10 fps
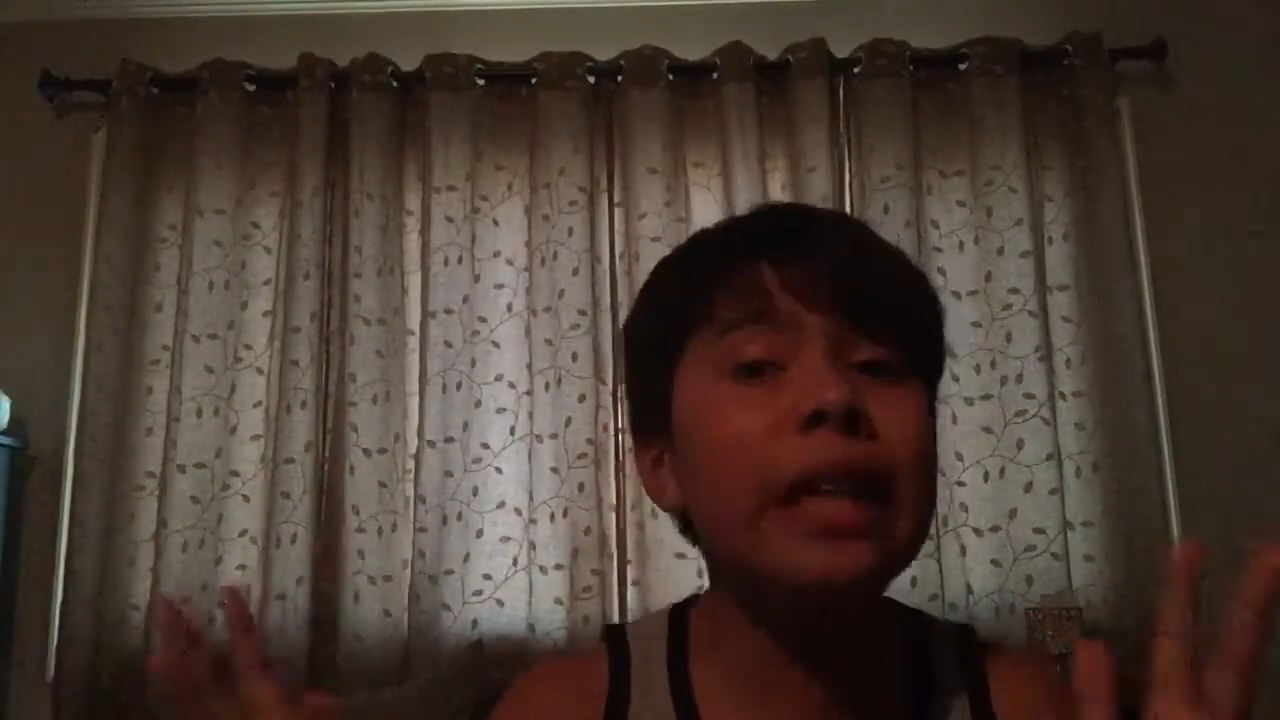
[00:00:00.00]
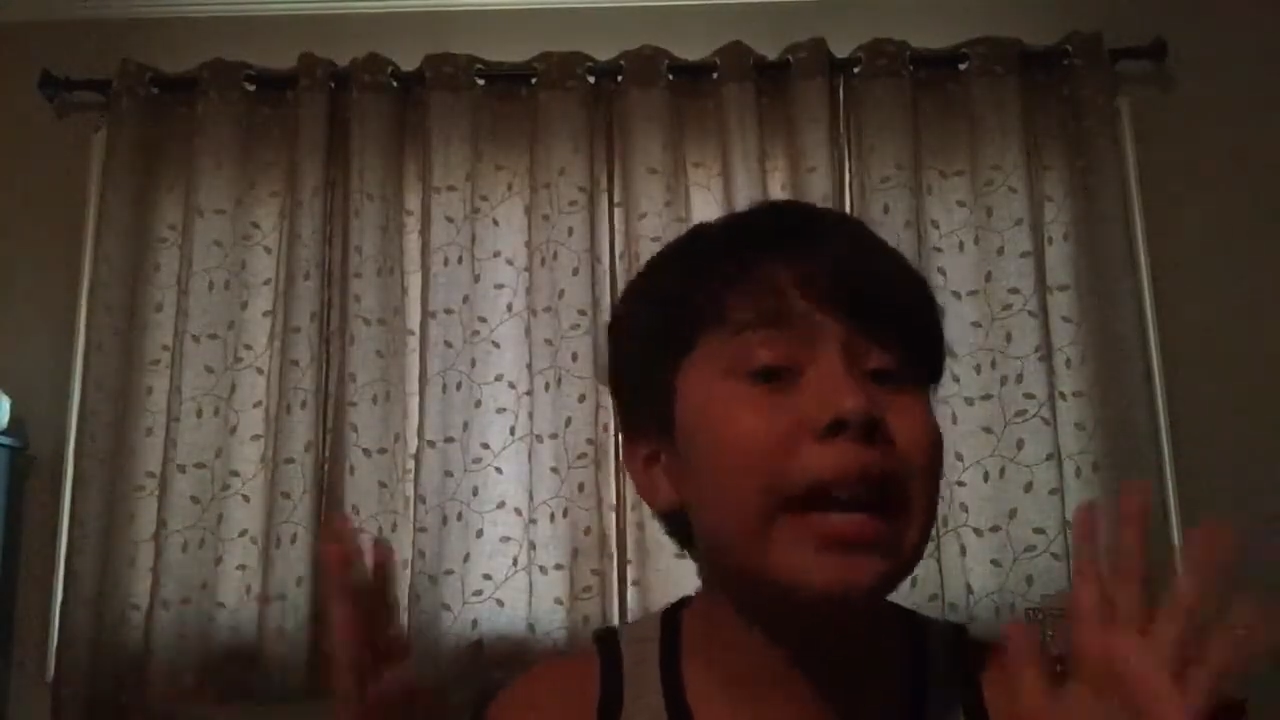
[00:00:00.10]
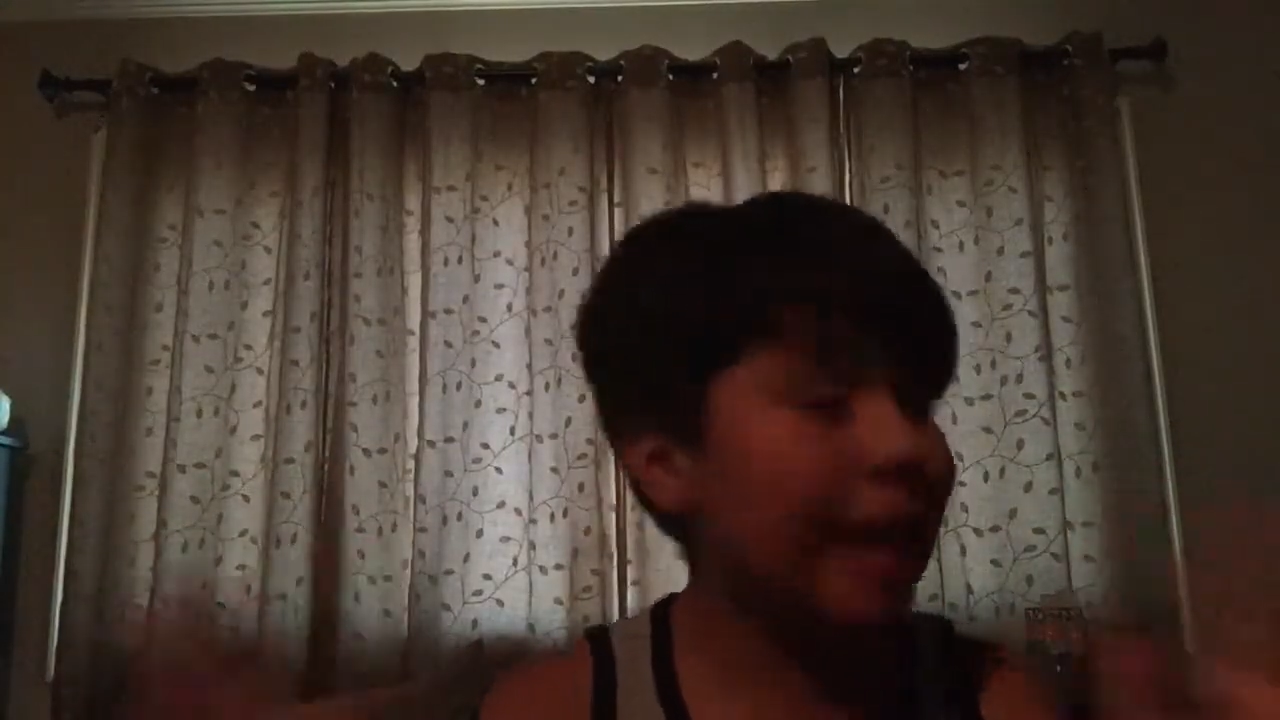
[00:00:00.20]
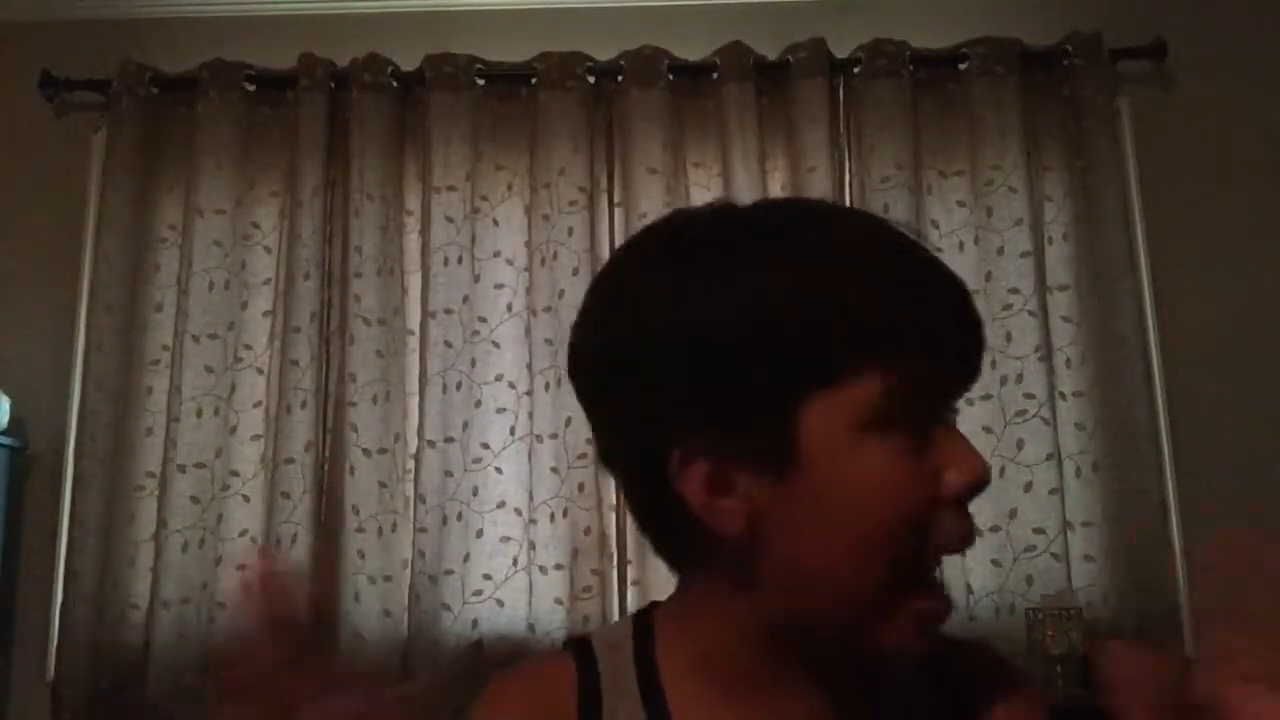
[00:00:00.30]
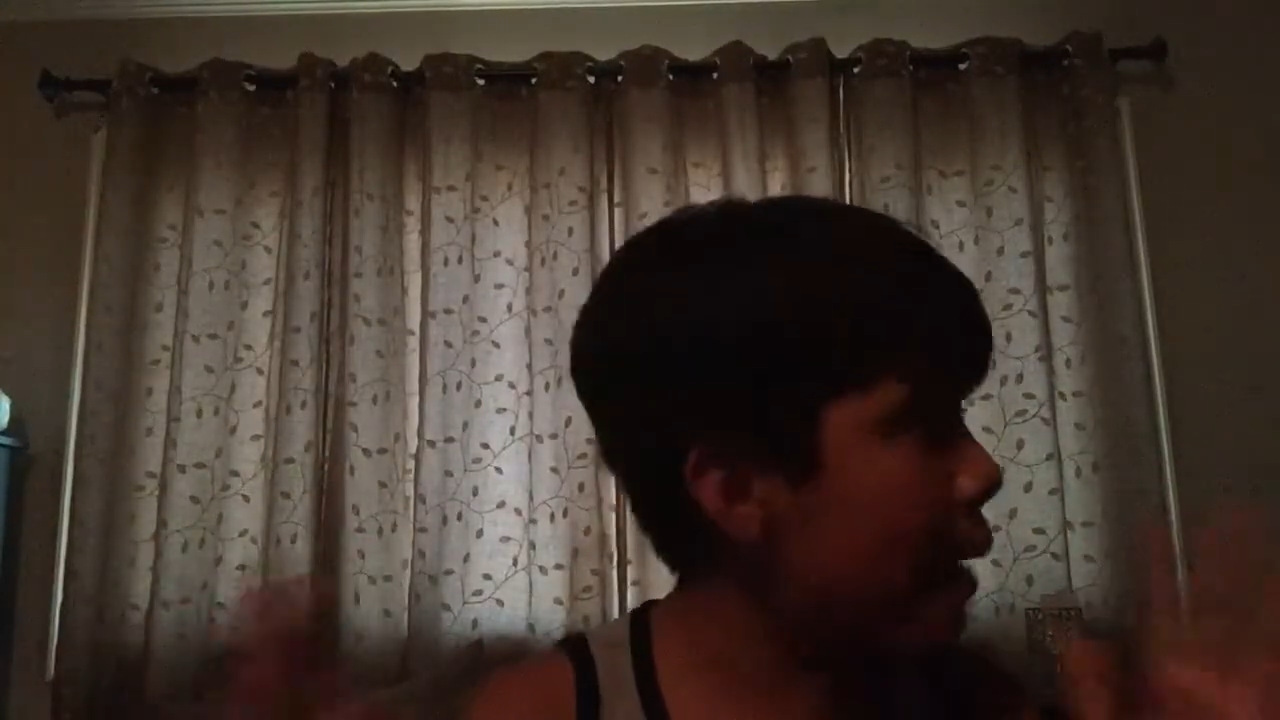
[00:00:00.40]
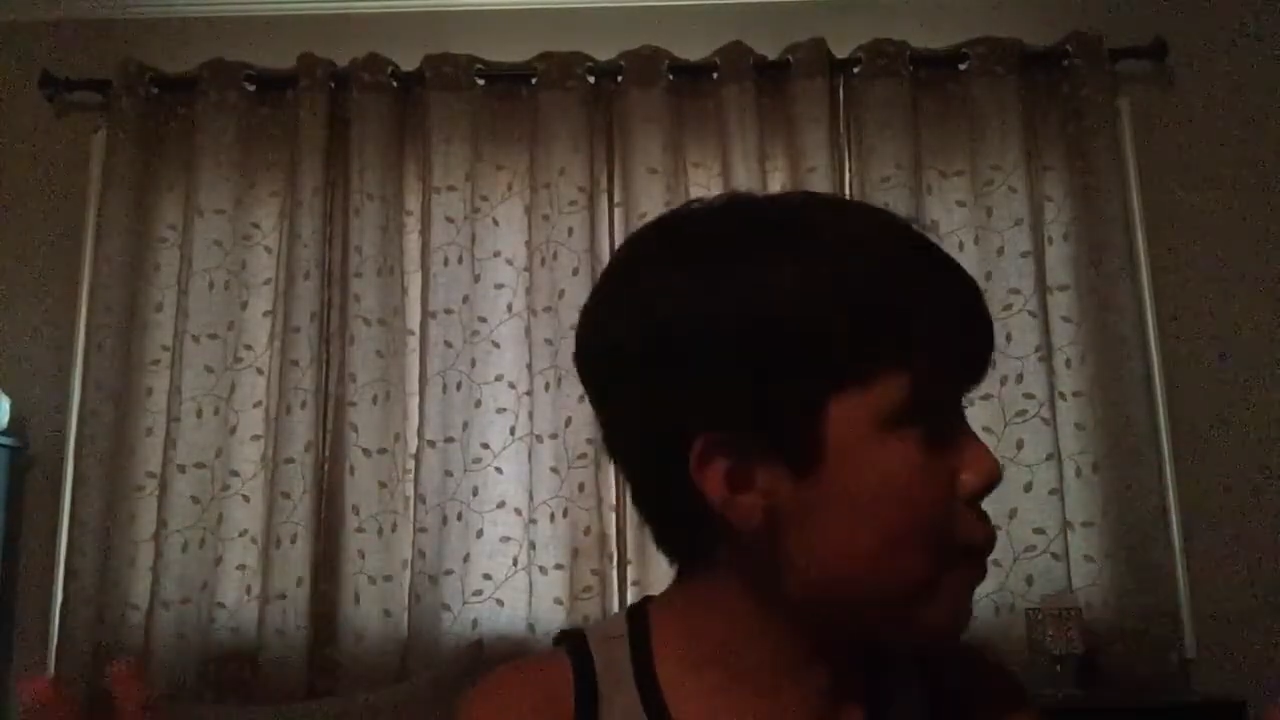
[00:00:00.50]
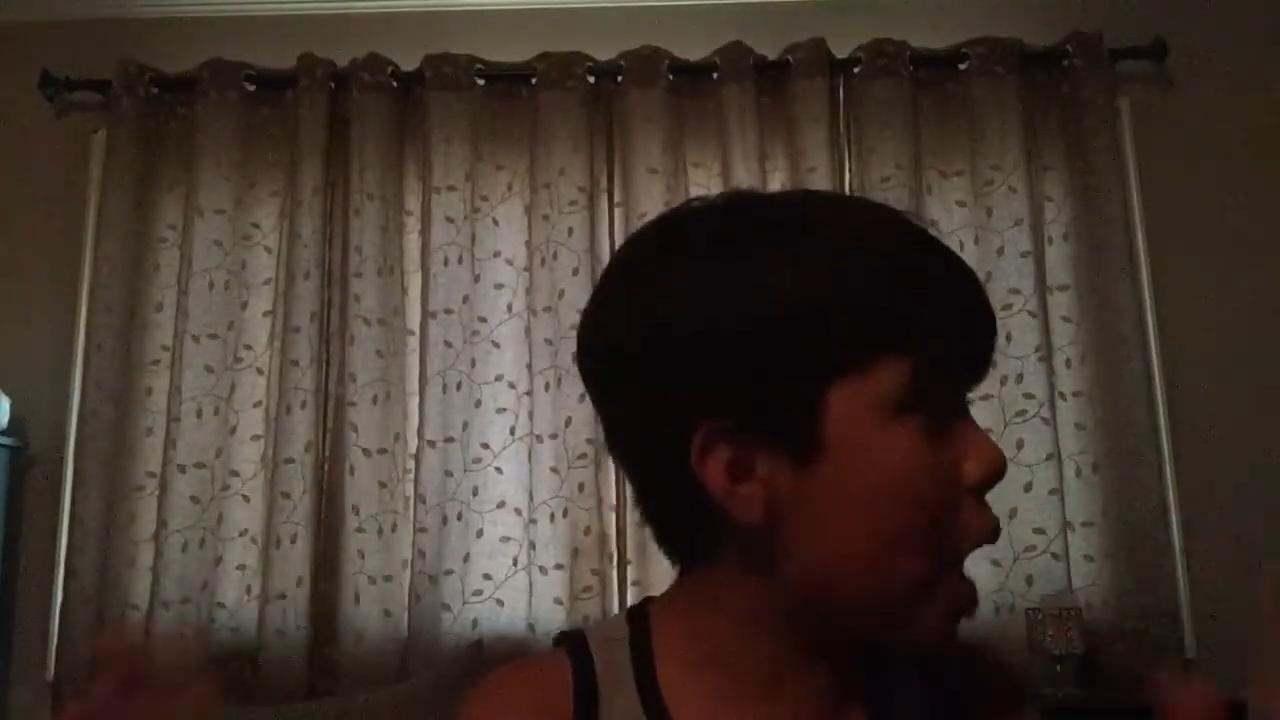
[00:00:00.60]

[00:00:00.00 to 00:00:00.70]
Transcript: Like, I'm